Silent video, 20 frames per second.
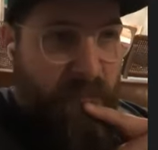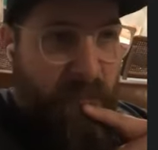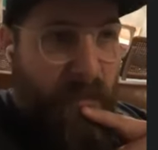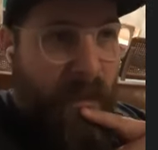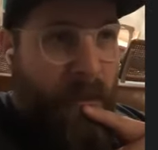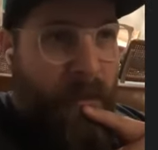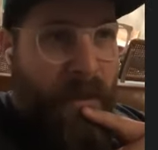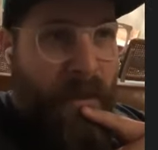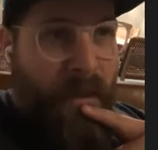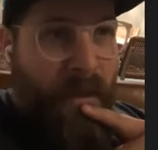I
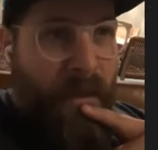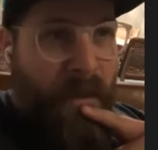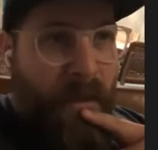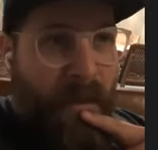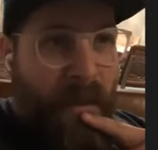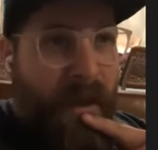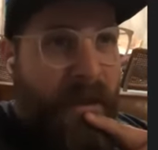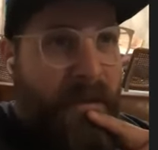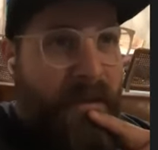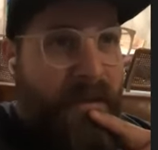mean, at
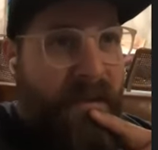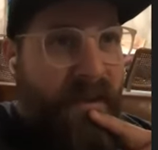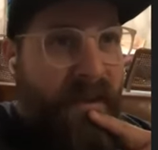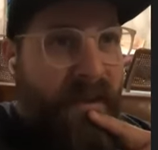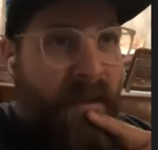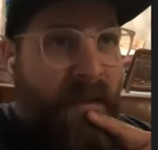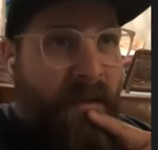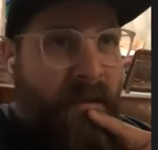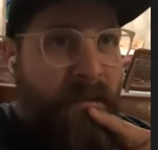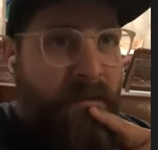
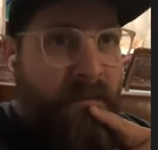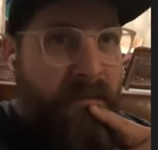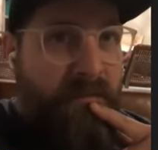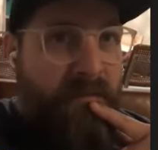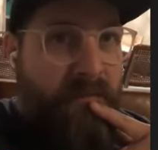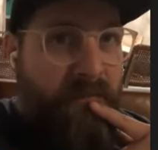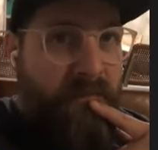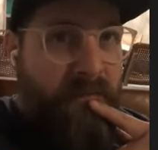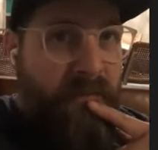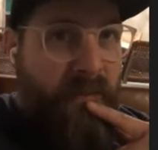18
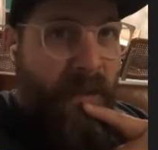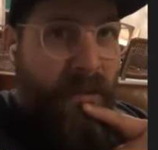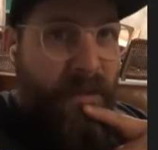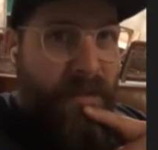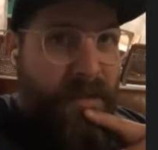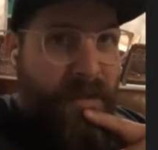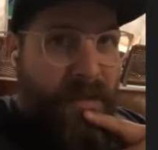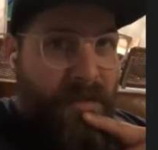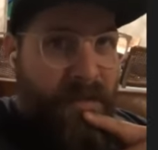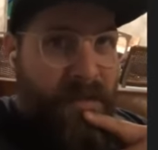I was
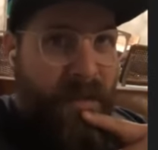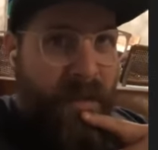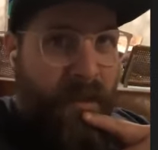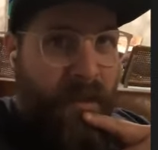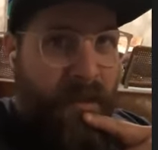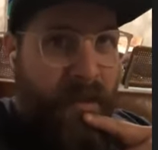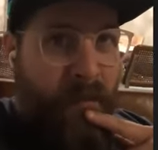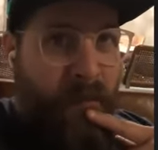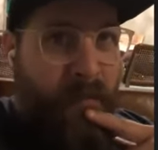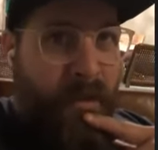just sitting
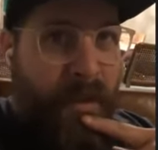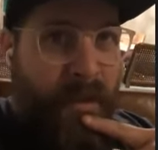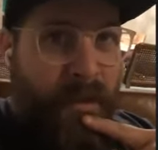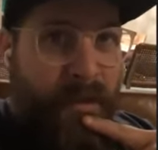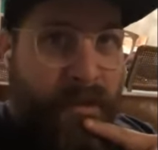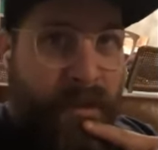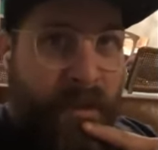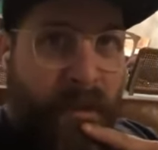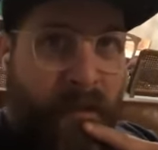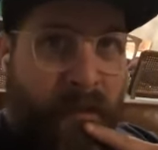on a
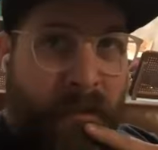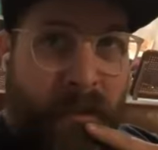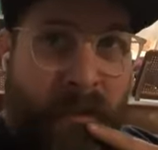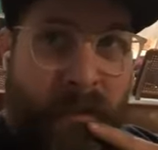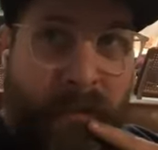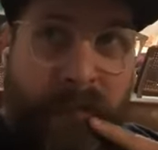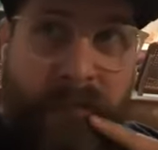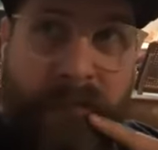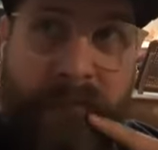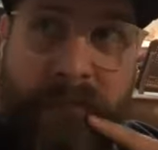bench going,